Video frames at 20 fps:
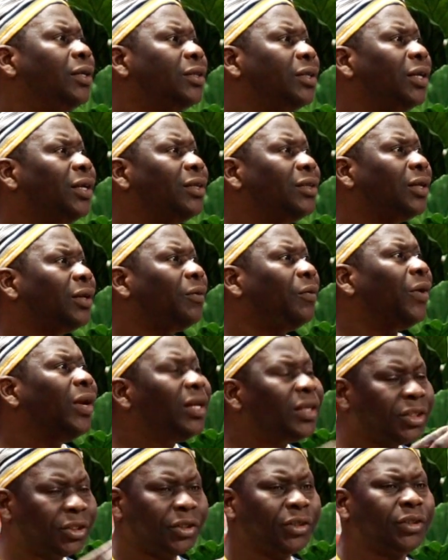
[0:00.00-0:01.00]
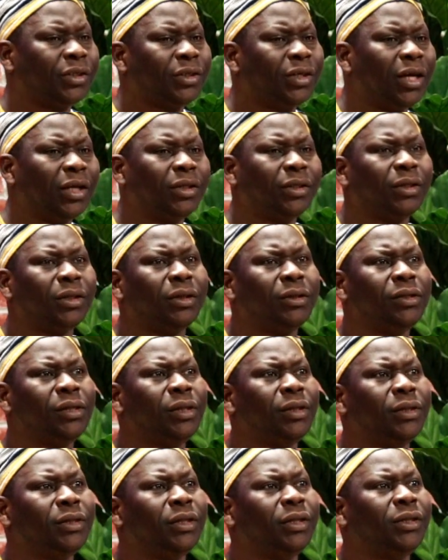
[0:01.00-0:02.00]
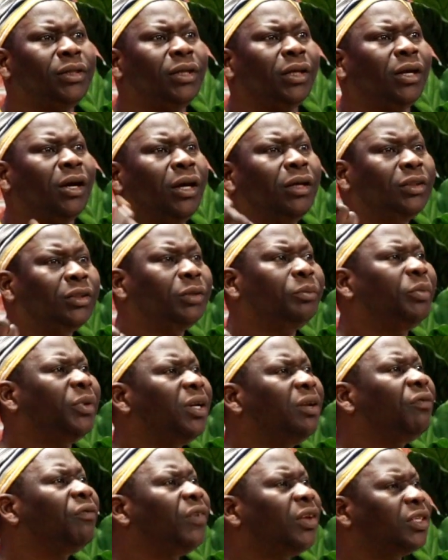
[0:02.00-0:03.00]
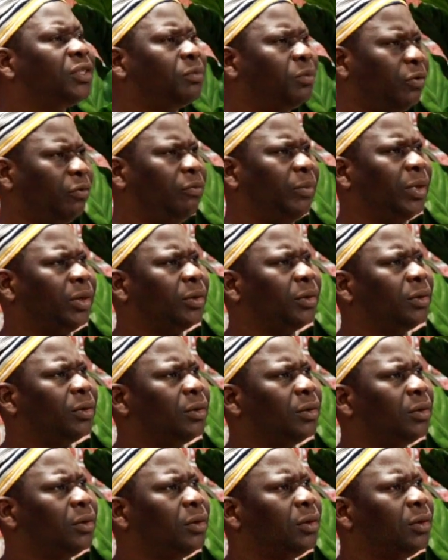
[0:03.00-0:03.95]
is the riches that the country benefits from it.